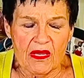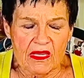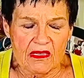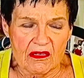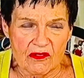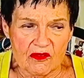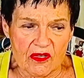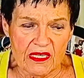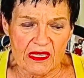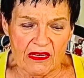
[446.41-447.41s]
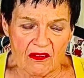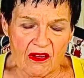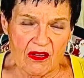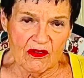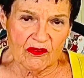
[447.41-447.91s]
a drug and
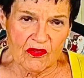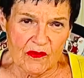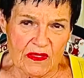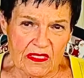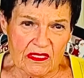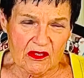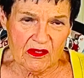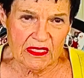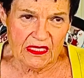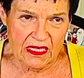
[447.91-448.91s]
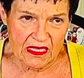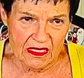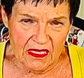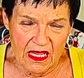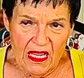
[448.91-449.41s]
alcohol treatment center in
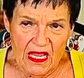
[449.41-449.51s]
town.